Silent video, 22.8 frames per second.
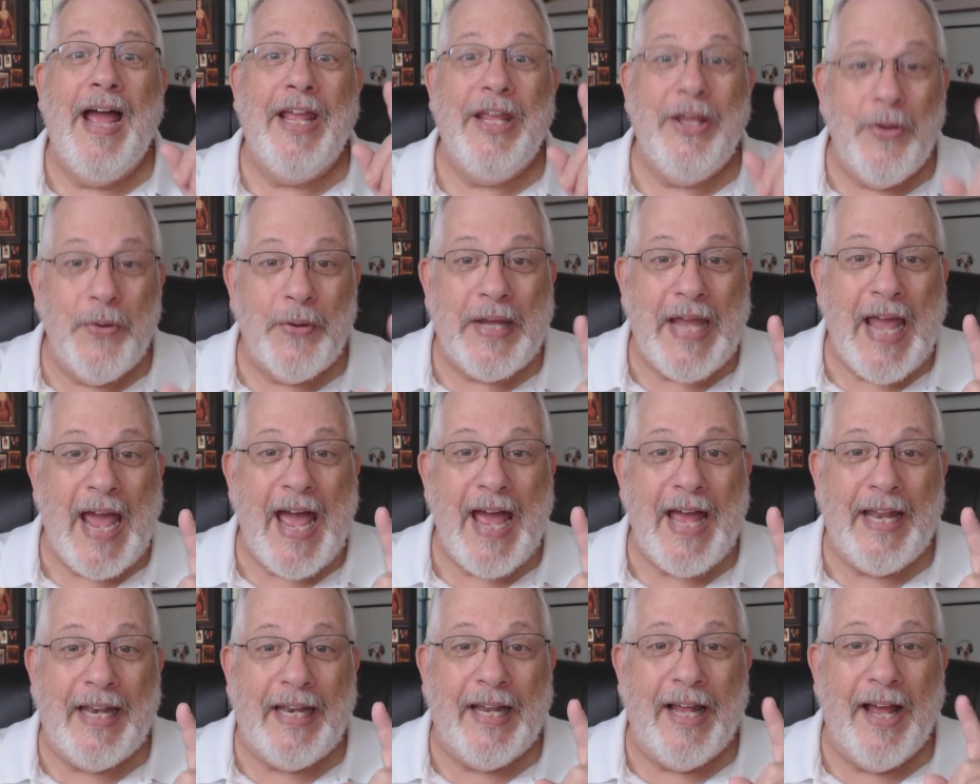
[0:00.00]
You
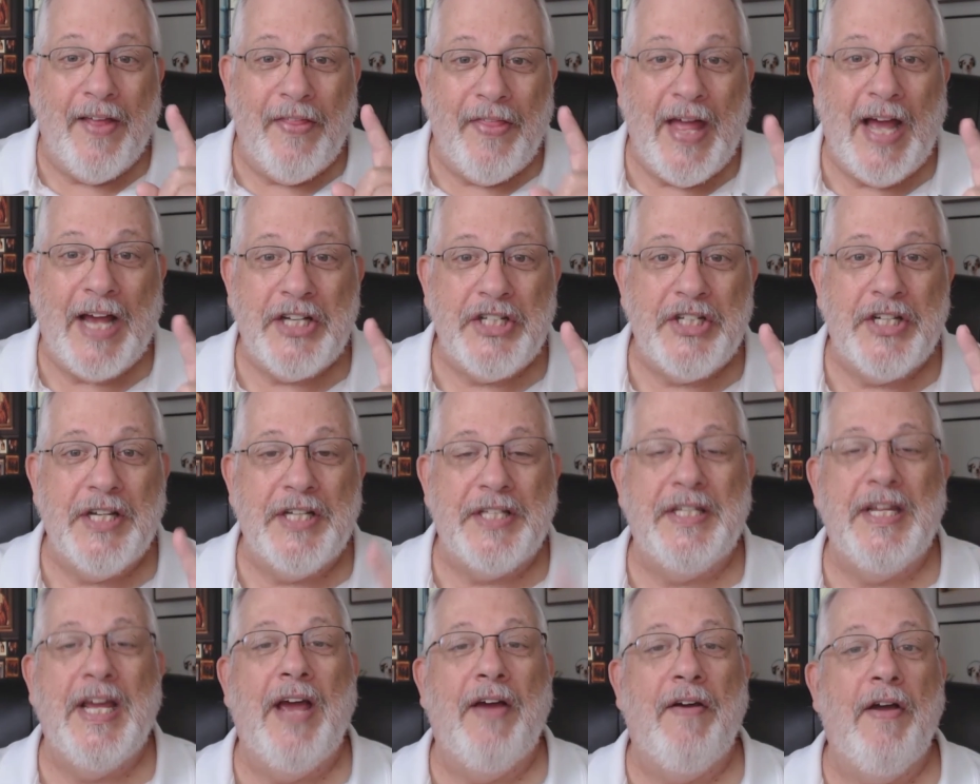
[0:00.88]
can. That's
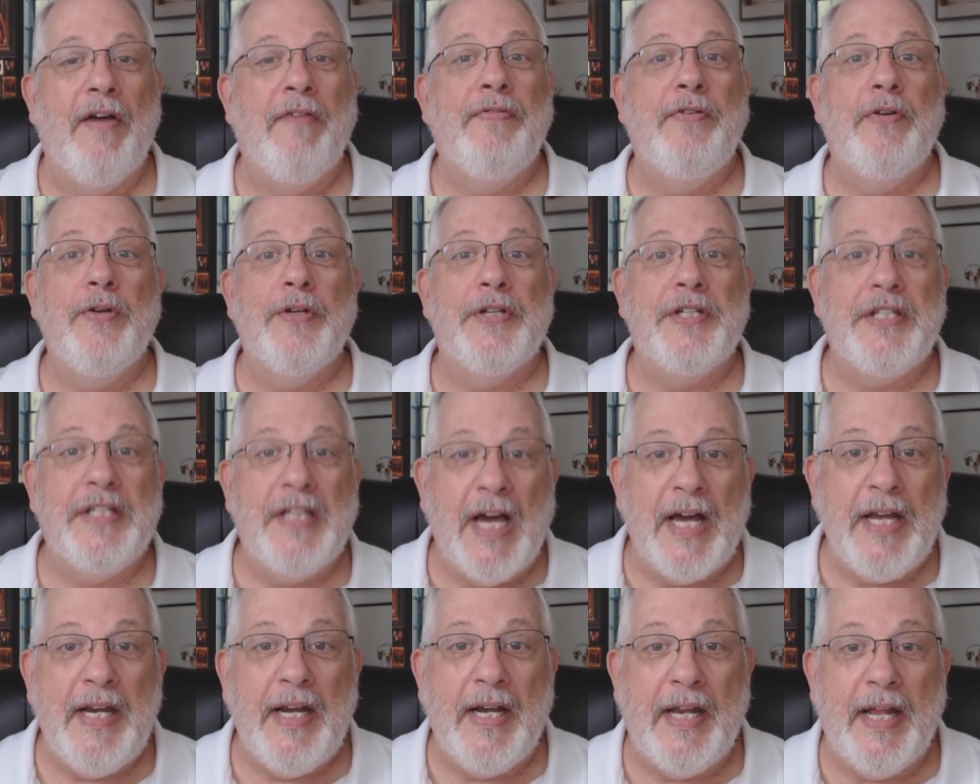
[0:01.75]
just it. If you
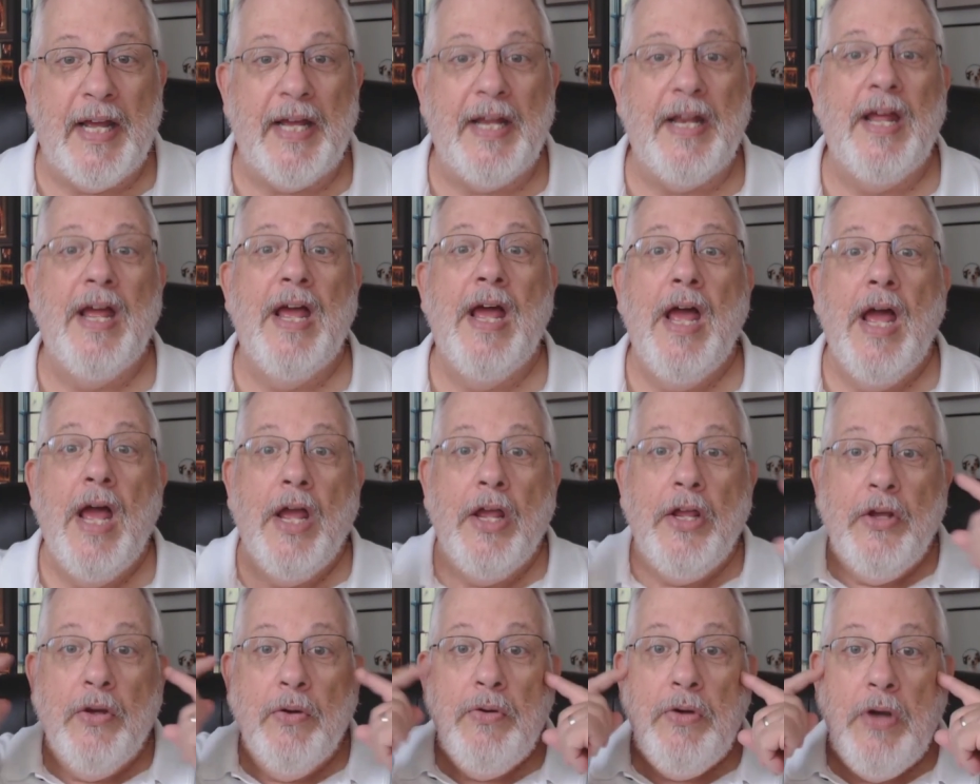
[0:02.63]
studied it,
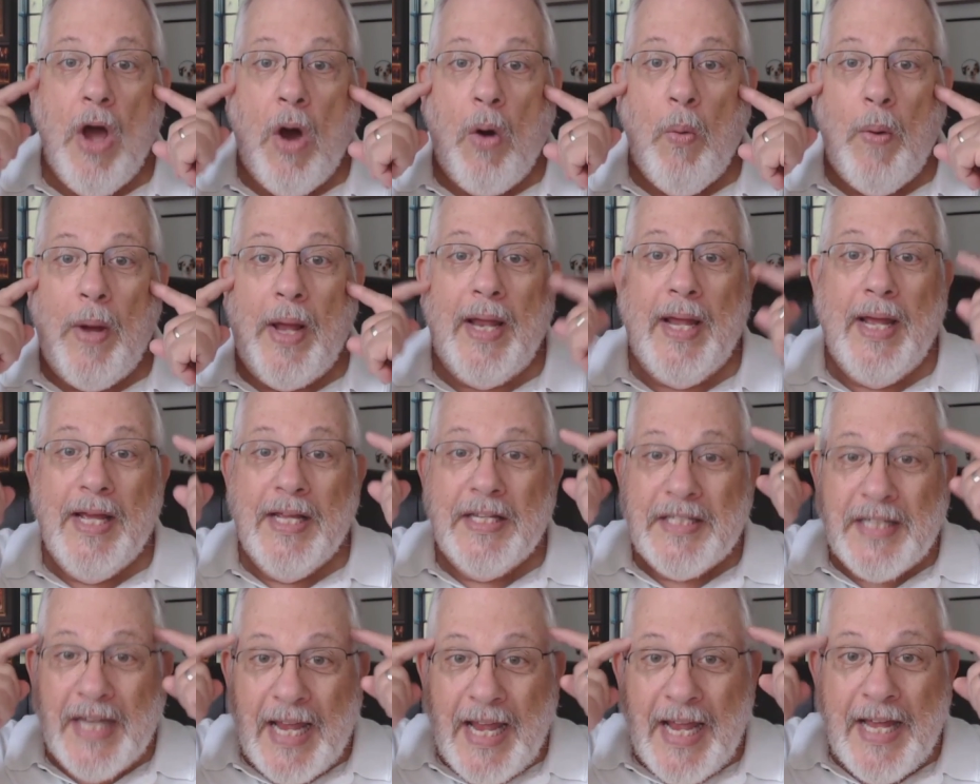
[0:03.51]
you know it.
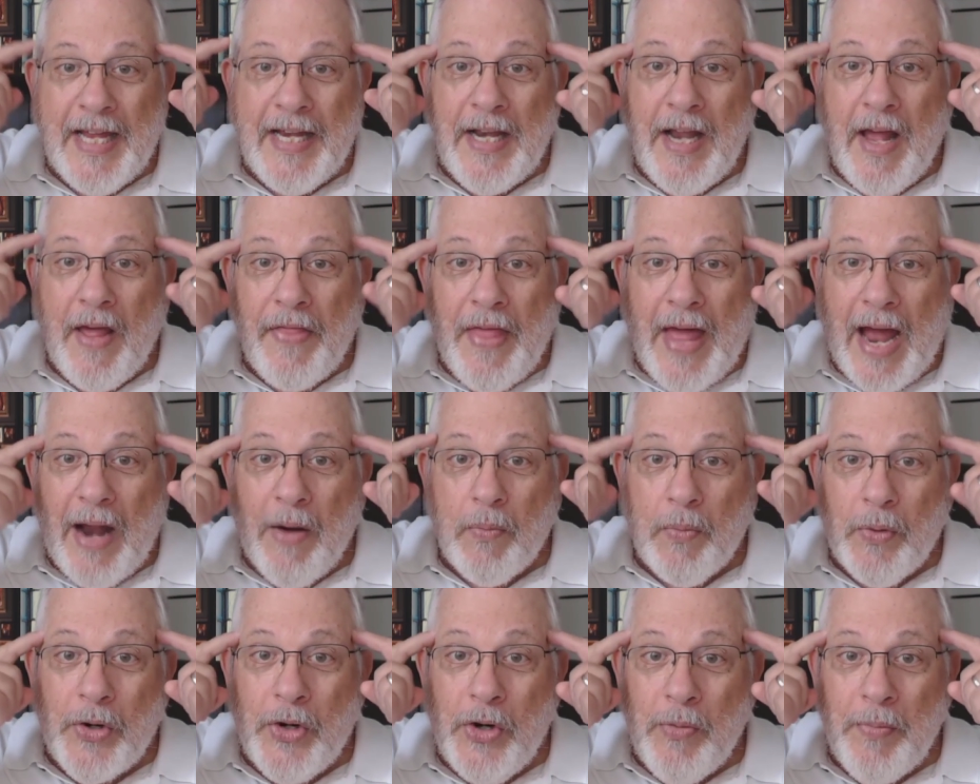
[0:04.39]
It's in that
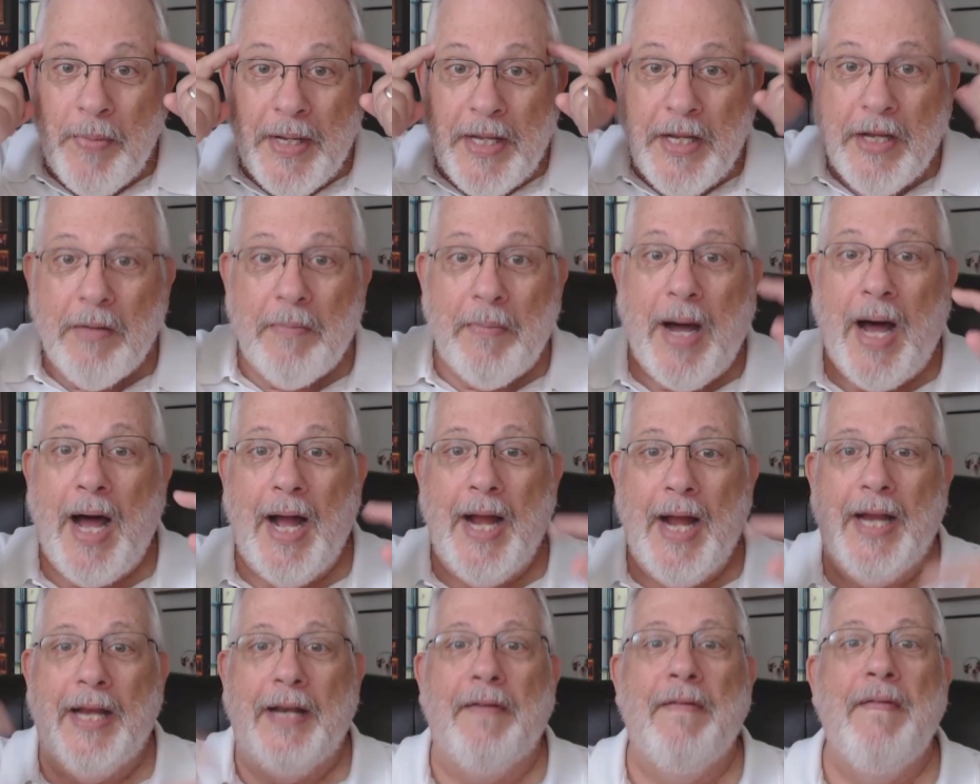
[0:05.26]
room in your
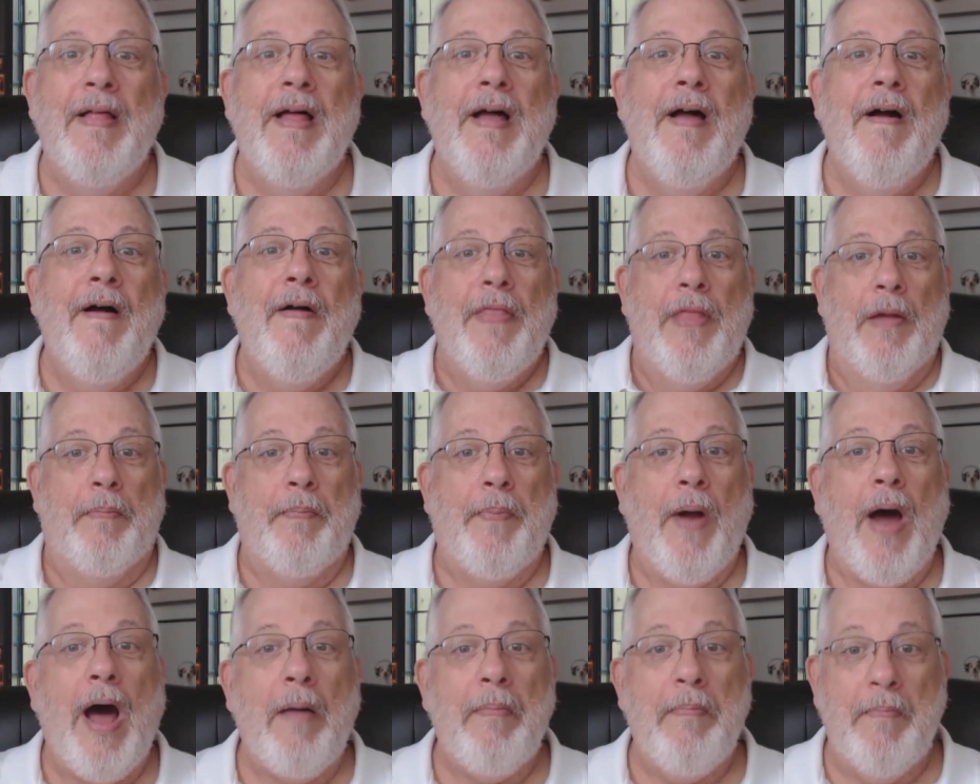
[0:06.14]
mind. The
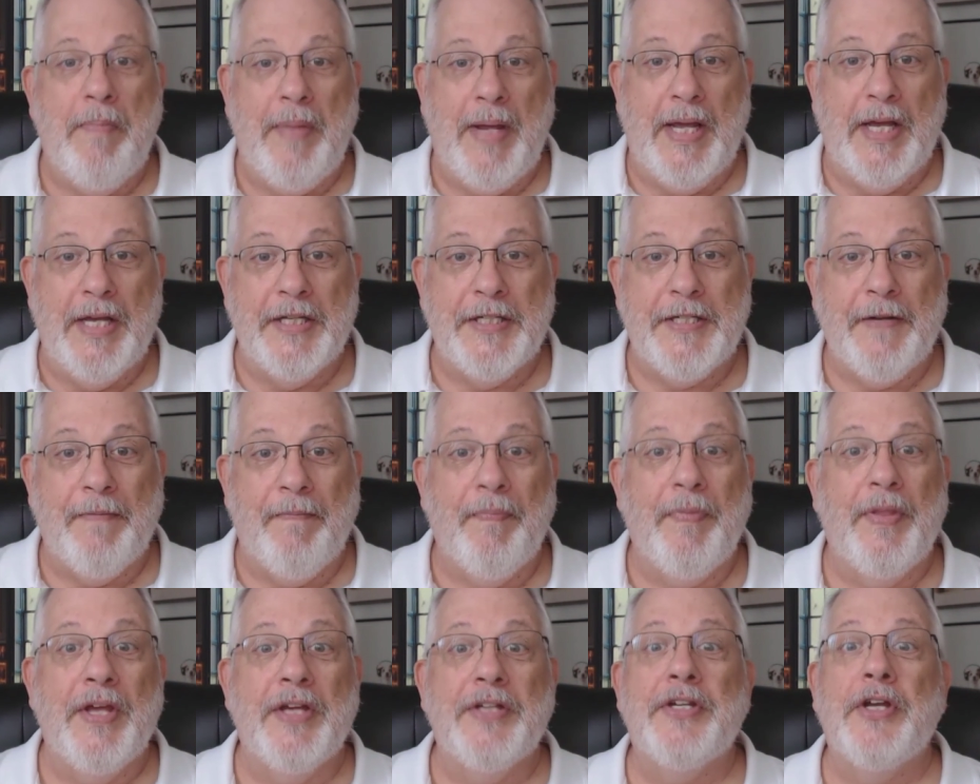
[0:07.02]
problem is
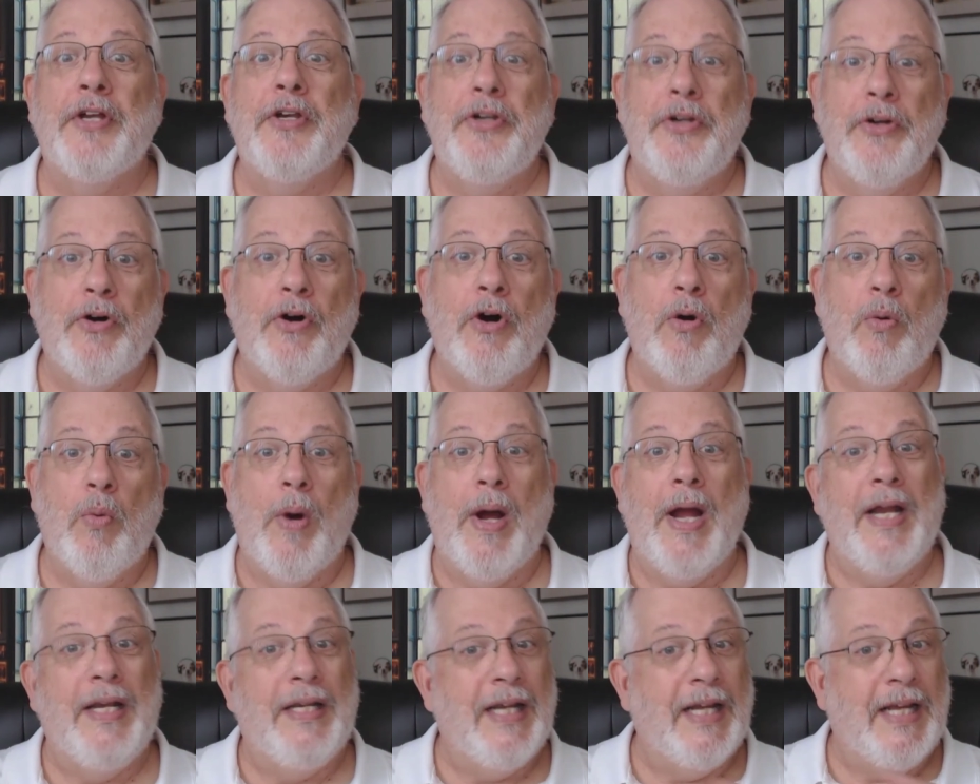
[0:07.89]
there's a
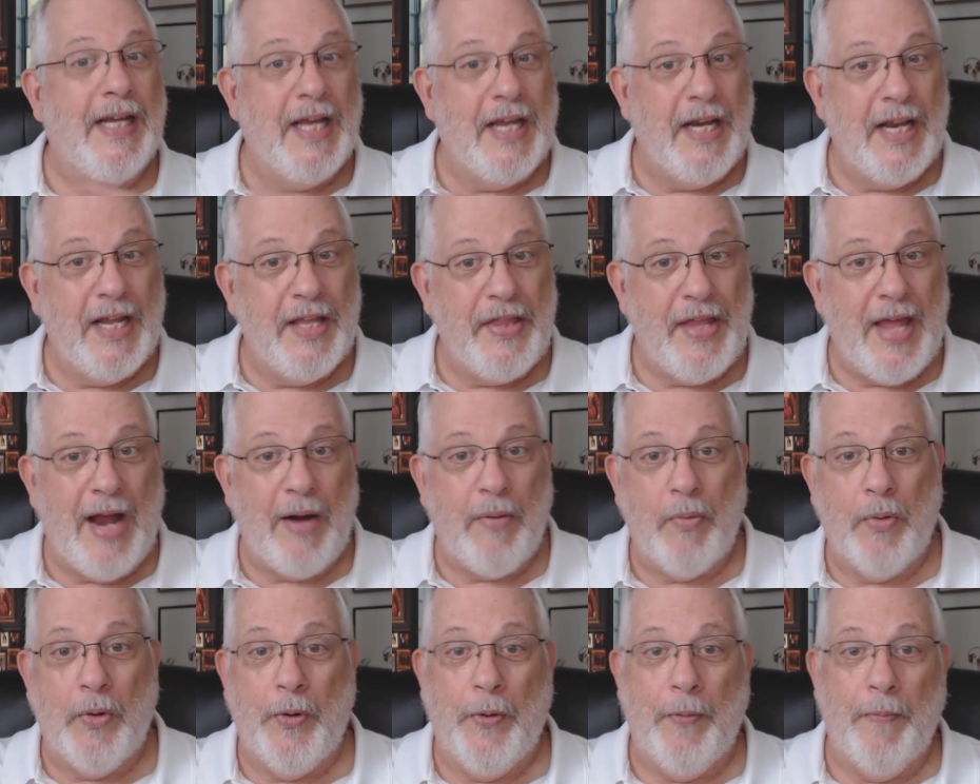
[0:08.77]
doorway to get in
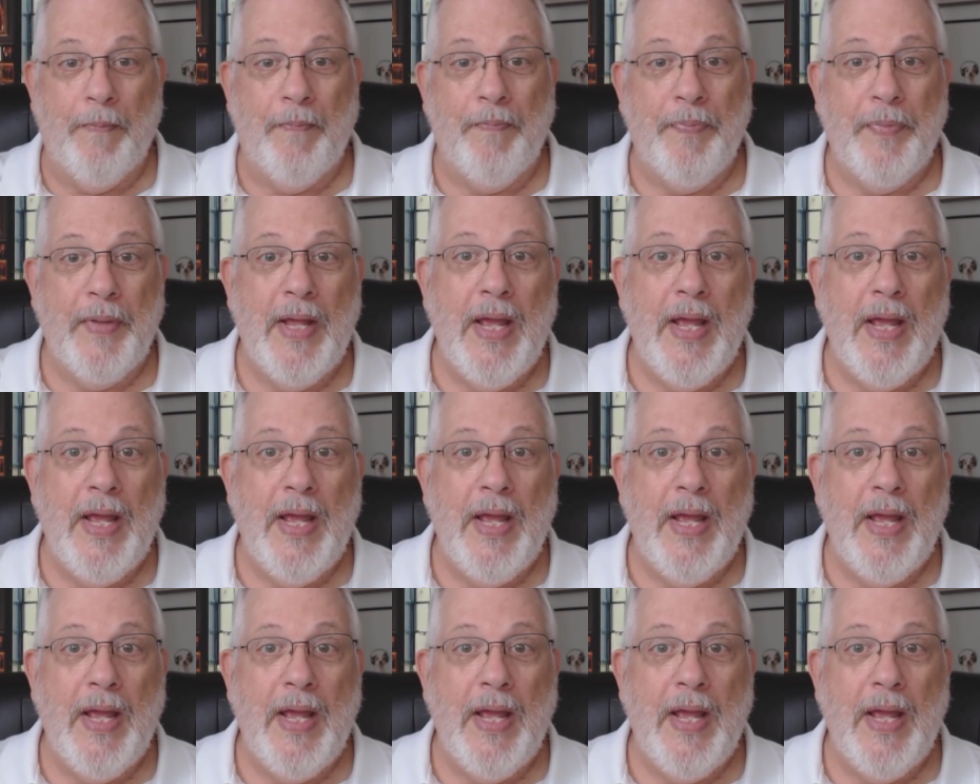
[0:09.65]
that room.